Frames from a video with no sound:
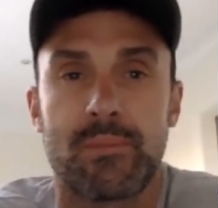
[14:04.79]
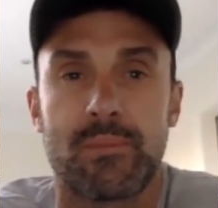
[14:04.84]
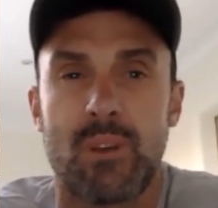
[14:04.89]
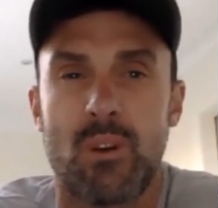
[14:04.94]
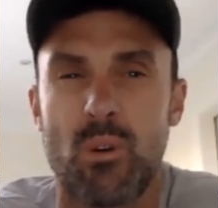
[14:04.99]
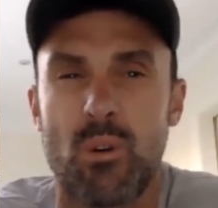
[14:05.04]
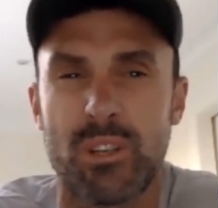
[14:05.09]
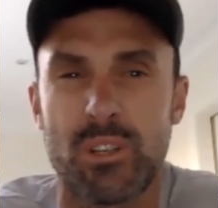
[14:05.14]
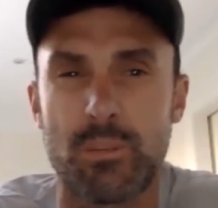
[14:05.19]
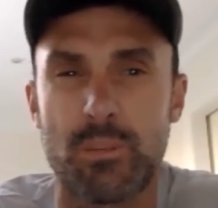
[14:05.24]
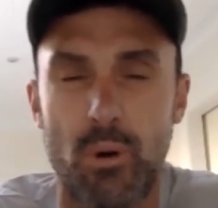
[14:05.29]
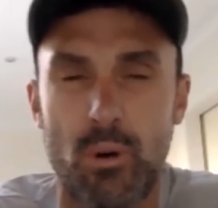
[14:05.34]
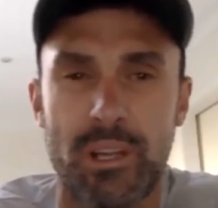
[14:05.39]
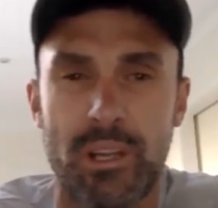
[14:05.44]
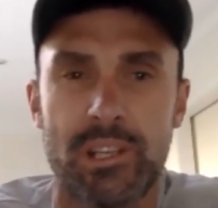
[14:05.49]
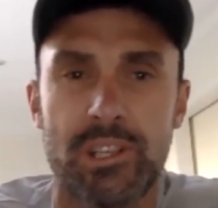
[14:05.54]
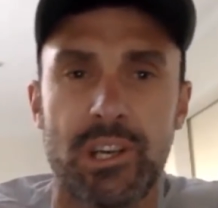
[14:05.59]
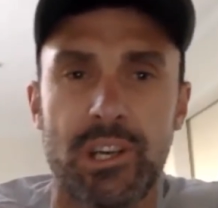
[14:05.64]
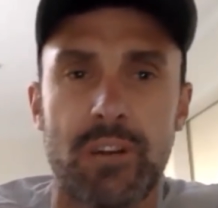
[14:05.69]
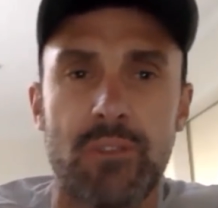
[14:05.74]
or in sport
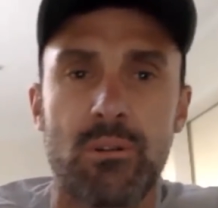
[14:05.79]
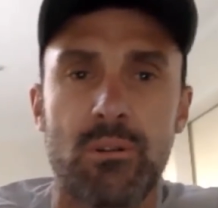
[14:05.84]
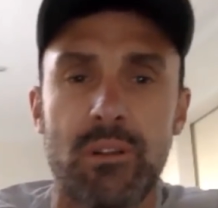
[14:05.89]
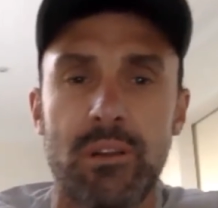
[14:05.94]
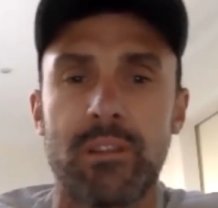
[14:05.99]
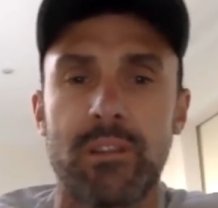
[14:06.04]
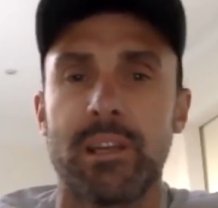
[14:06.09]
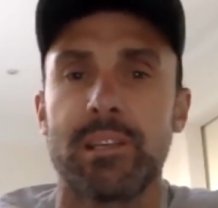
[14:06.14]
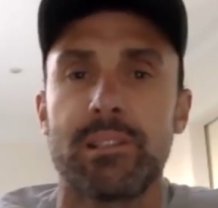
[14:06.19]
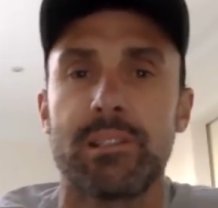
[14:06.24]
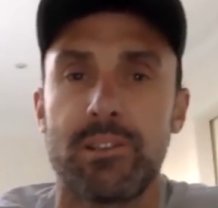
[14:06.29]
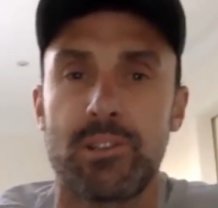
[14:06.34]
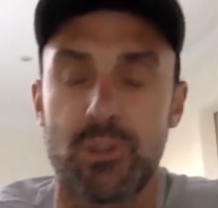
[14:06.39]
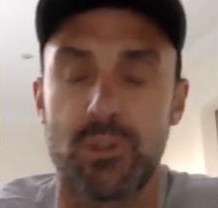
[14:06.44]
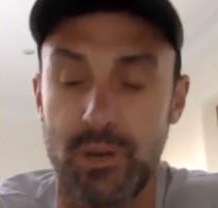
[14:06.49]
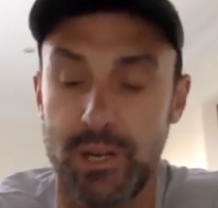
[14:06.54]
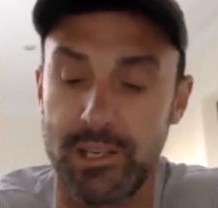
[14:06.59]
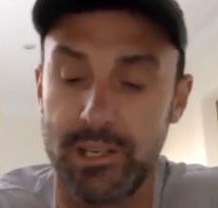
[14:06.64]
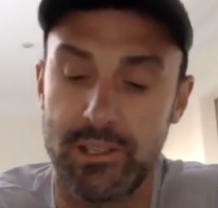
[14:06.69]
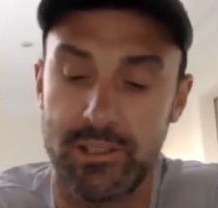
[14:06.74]
in general, in these
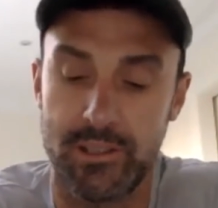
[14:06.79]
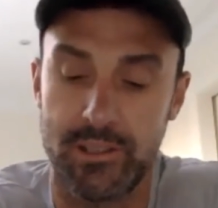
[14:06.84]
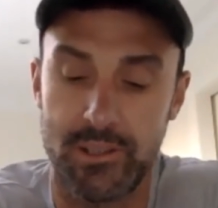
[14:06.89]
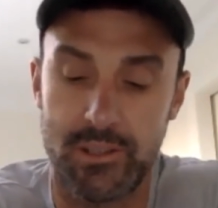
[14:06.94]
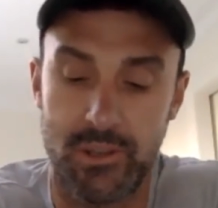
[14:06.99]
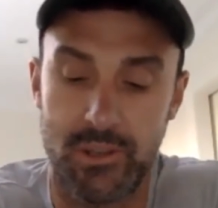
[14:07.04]
situations,